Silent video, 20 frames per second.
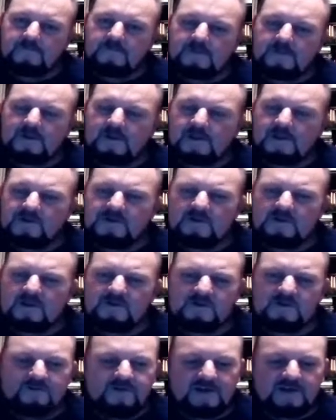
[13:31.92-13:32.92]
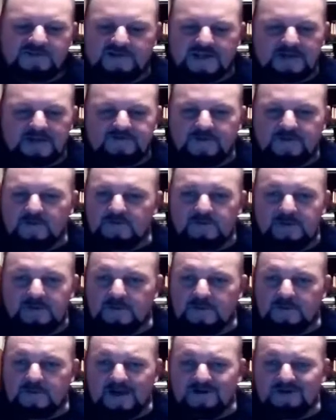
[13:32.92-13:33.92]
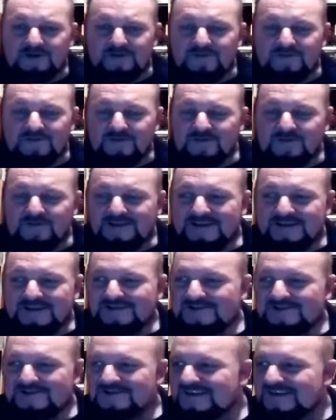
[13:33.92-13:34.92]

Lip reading: Yeah, it's a fascinating field to be a part of. It really is.